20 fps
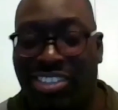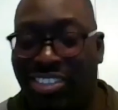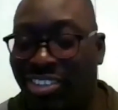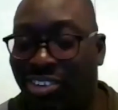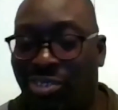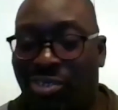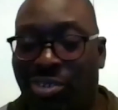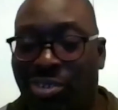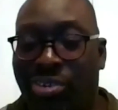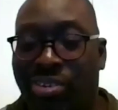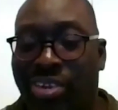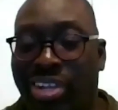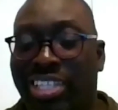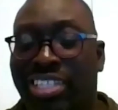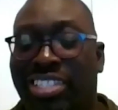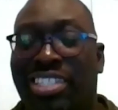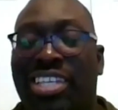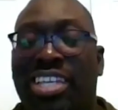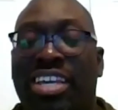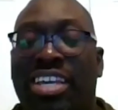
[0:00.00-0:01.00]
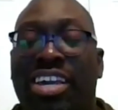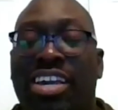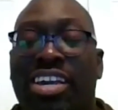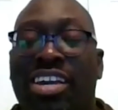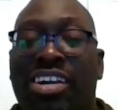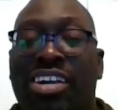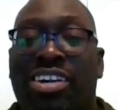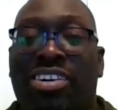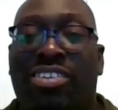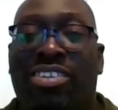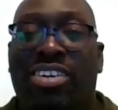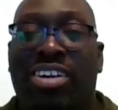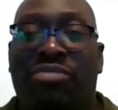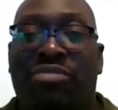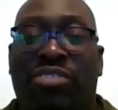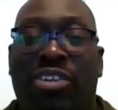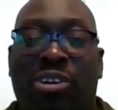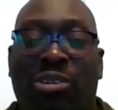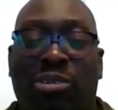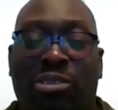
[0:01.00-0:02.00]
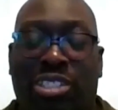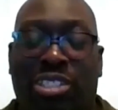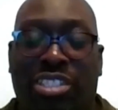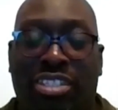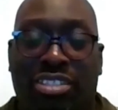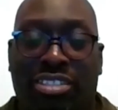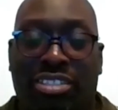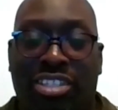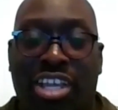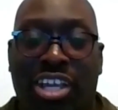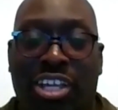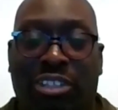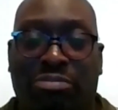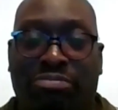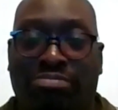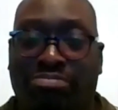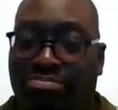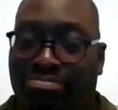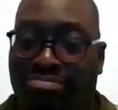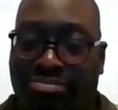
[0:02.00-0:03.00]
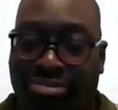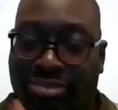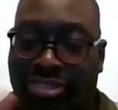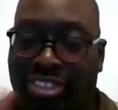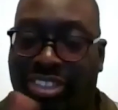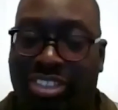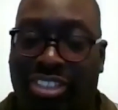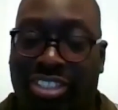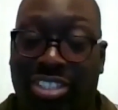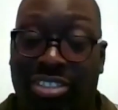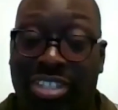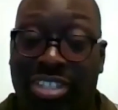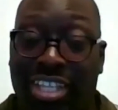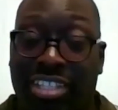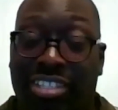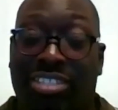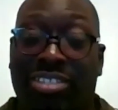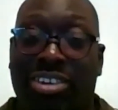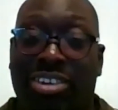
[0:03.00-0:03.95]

no worries. All right, folks. So till next